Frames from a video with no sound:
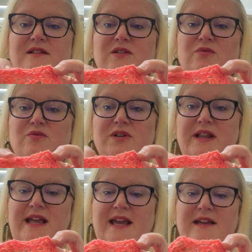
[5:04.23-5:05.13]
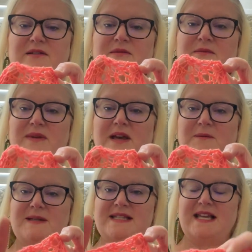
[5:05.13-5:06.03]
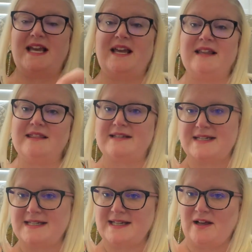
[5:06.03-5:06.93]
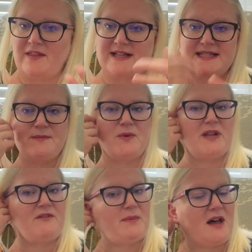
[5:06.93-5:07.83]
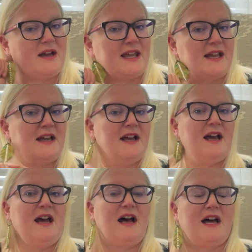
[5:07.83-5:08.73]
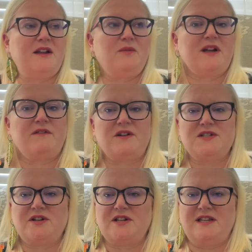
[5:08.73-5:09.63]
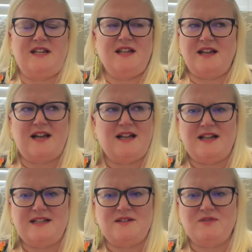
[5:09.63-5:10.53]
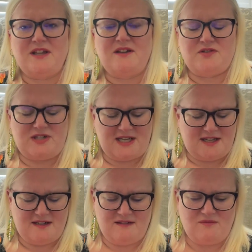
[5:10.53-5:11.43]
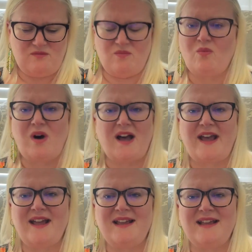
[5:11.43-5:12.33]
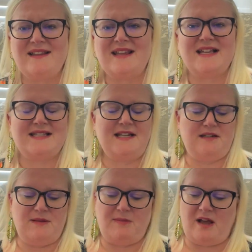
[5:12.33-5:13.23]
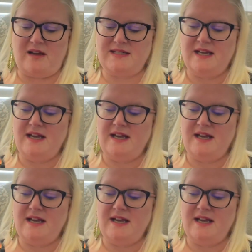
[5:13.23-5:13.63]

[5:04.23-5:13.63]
you'll really be able to see the detail. That's the point of blocking. I know when I first started knitting, I didn't really understand why things needed to be blocked,